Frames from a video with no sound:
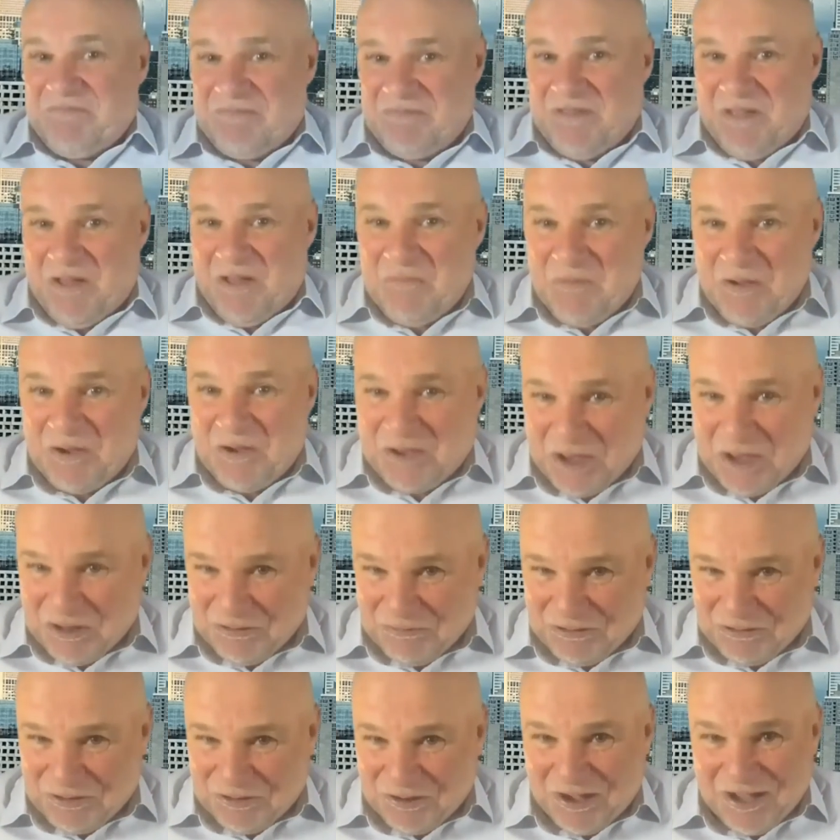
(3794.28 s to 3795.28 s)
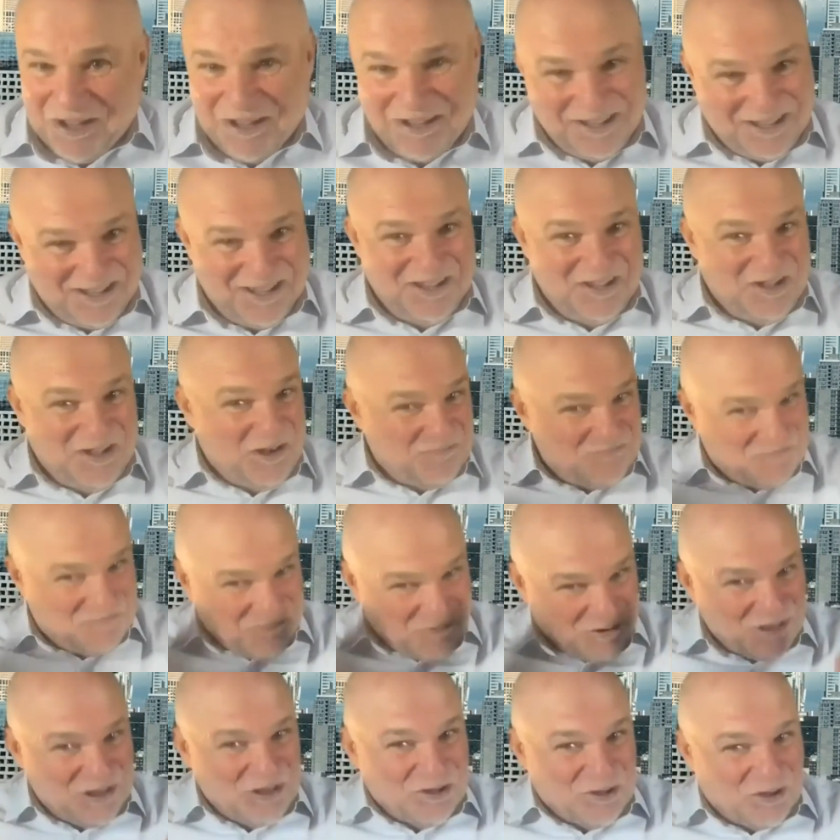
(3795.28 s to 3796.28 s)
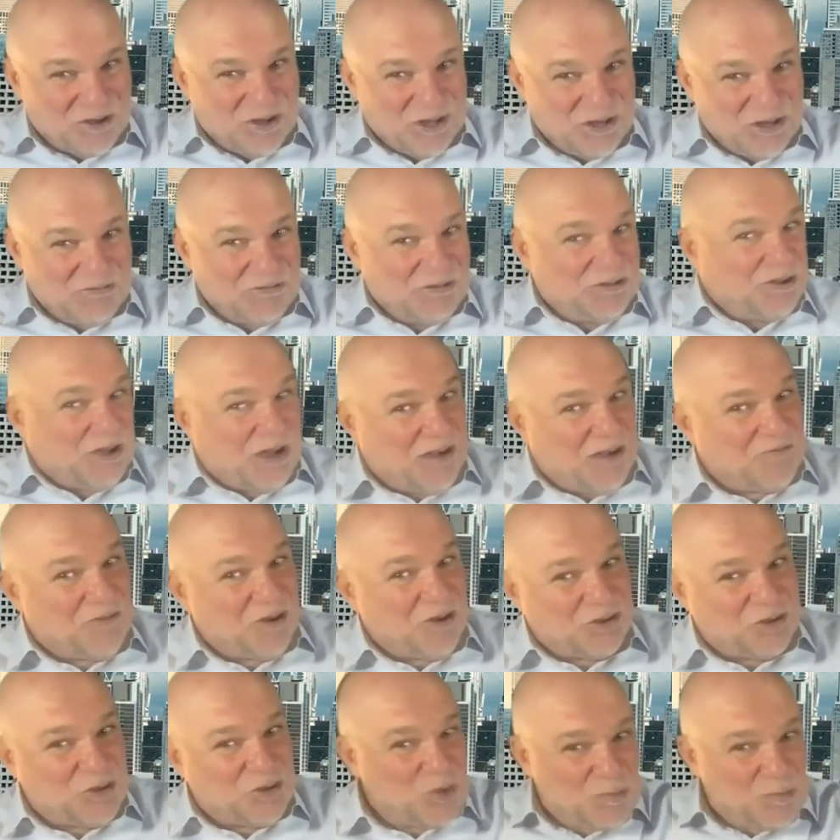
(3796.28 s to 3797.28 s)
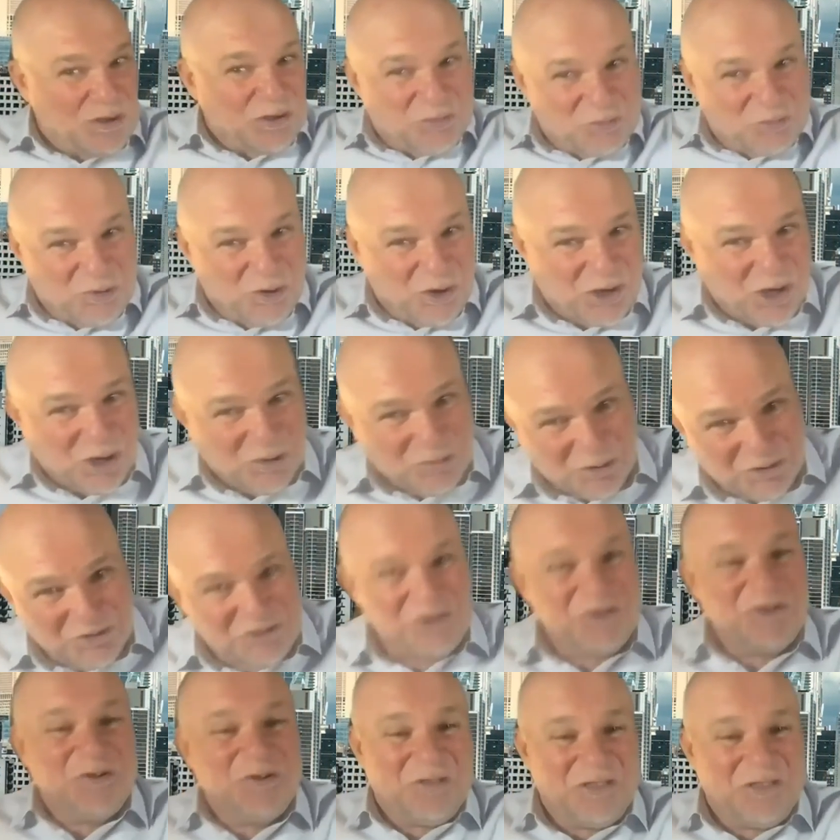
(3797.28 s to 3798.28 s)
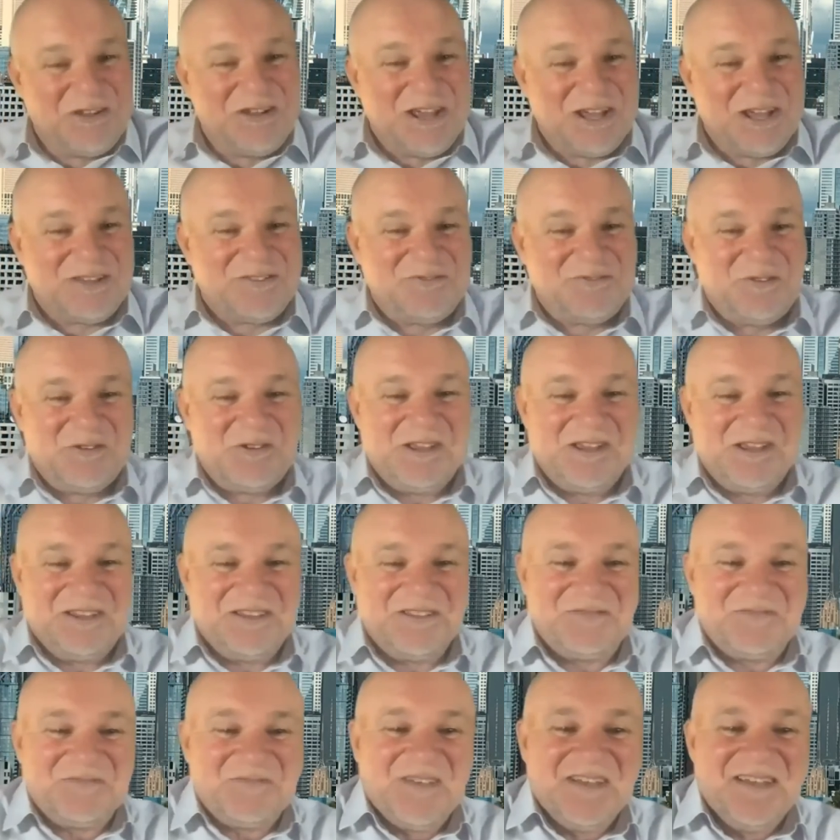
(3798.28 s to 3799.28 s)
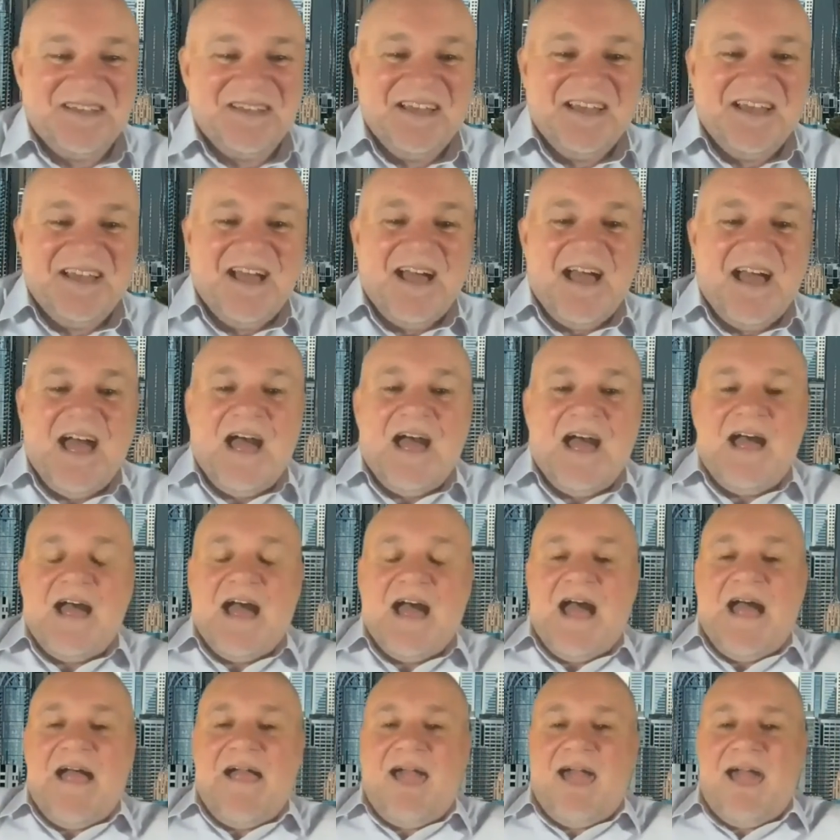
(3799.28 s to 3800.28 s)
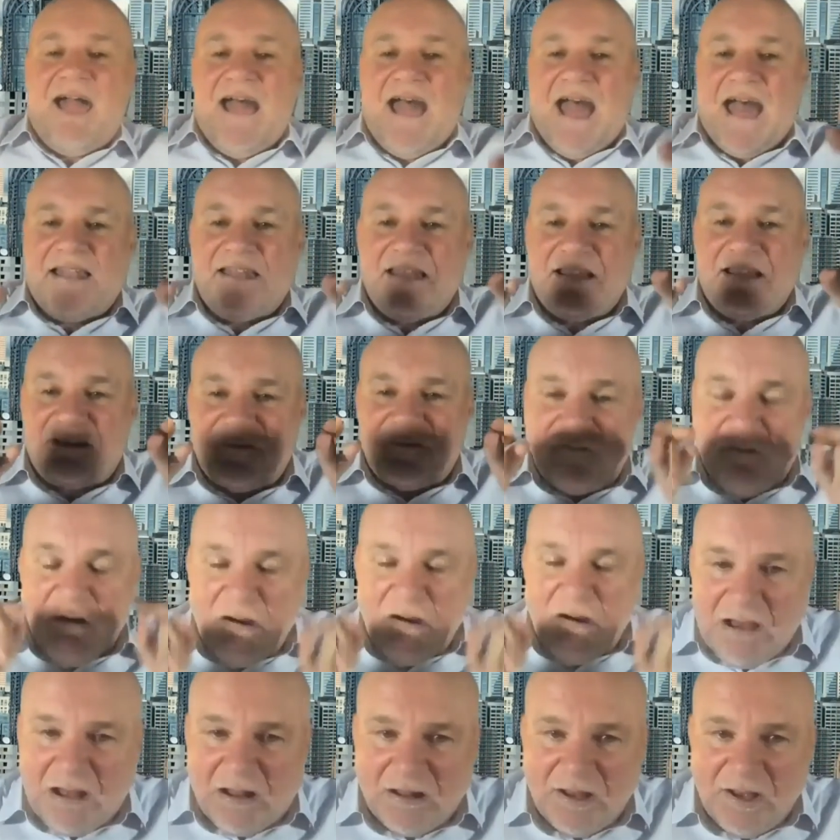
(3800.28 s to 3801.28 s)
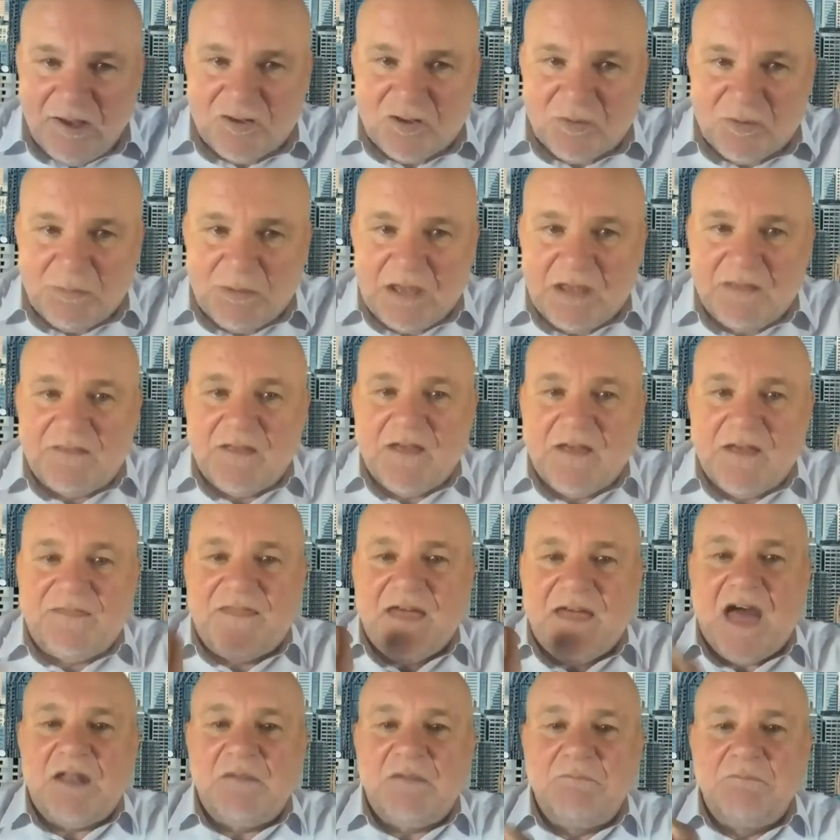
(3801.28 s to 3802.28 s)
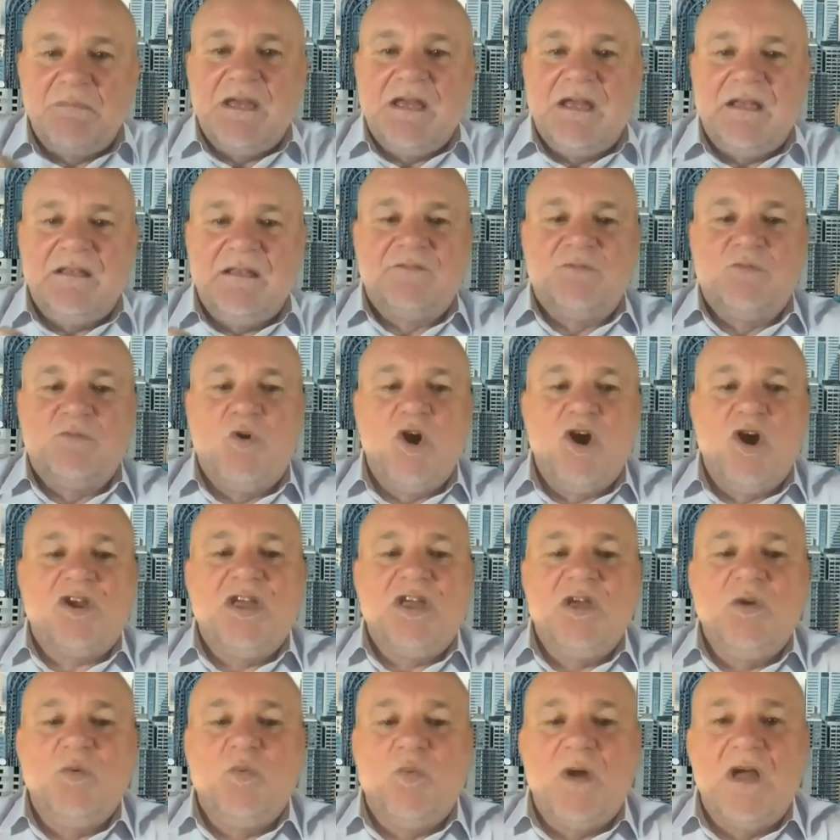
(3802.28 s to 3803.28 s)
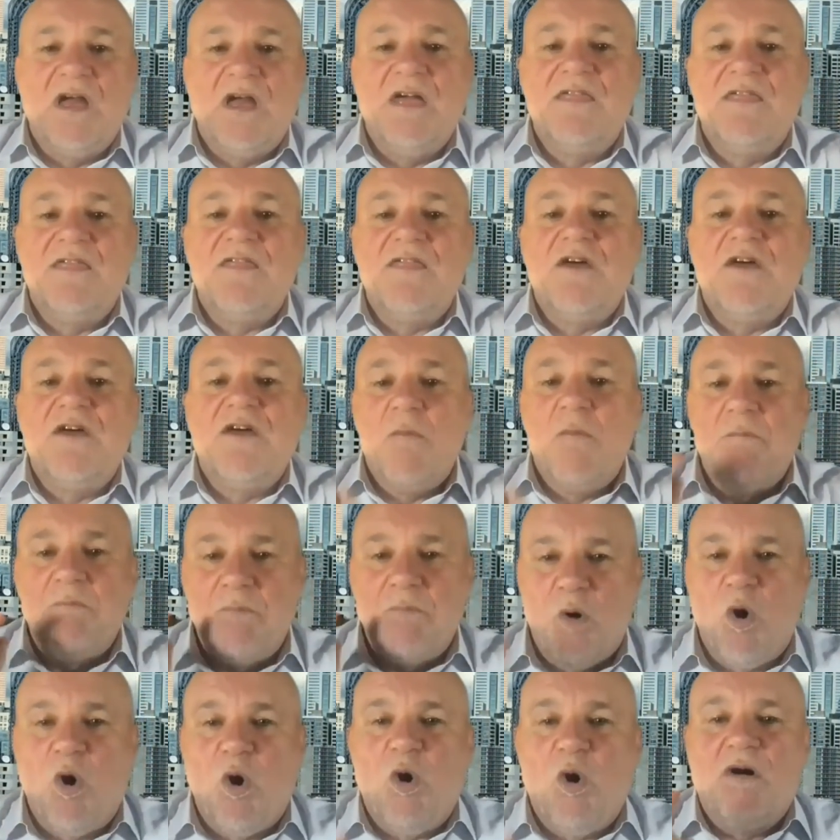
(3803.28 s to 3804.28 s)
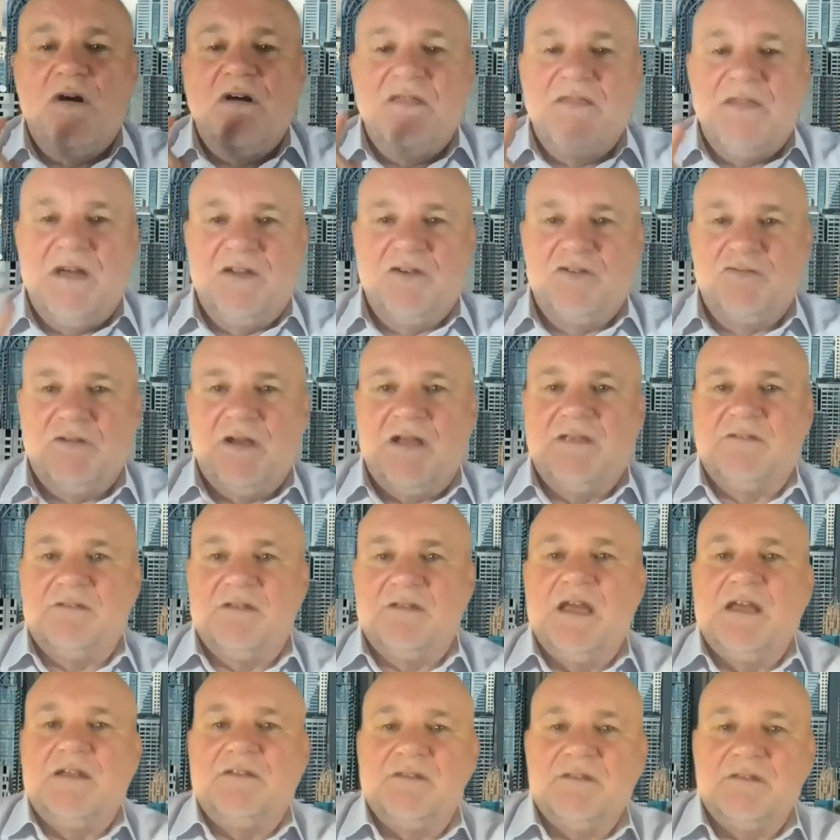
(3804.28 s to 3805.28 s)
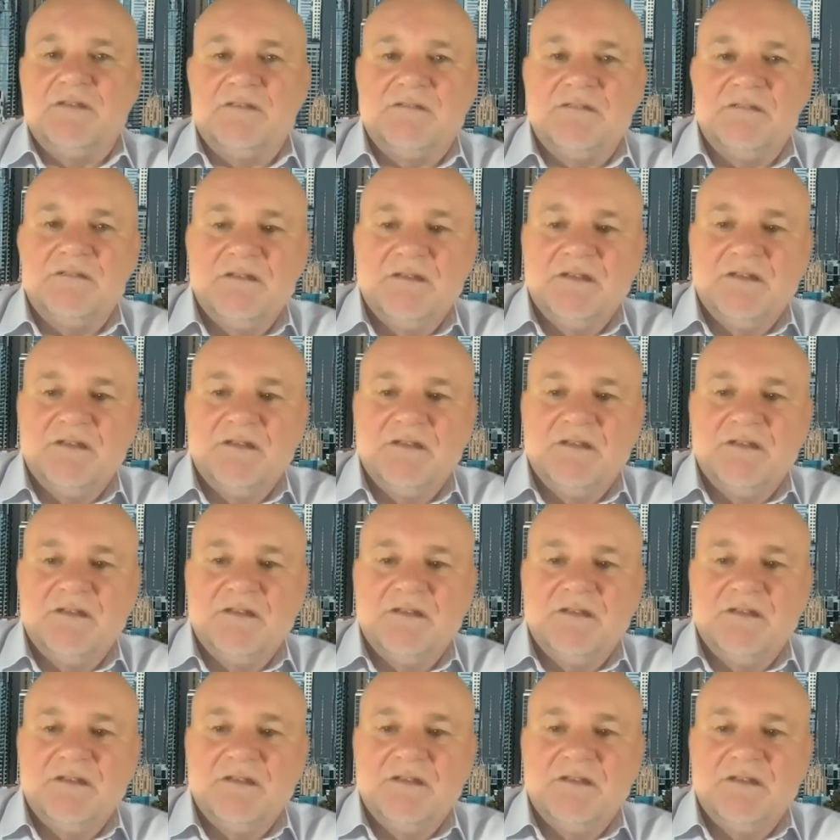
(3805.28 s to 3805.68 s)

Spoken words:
I'm not going to retire. I'm really not going to retire. I've got too much work I want to do in the next few years. And it's very clear to me that that means working with more than translators.